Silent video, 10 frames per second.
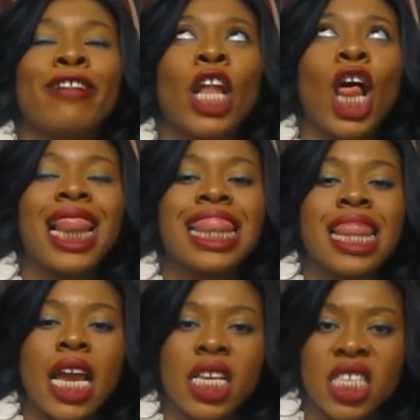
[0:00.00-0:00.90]

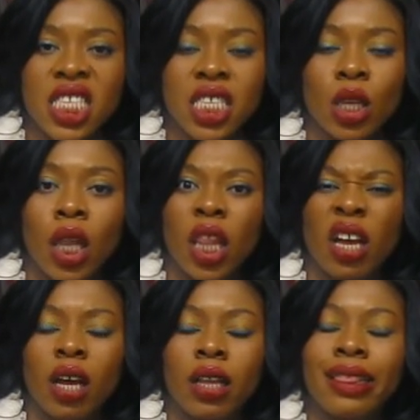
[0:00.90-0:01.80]
flawless you
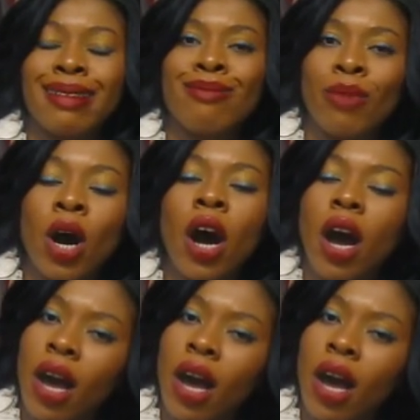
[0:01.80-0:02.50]
look, the more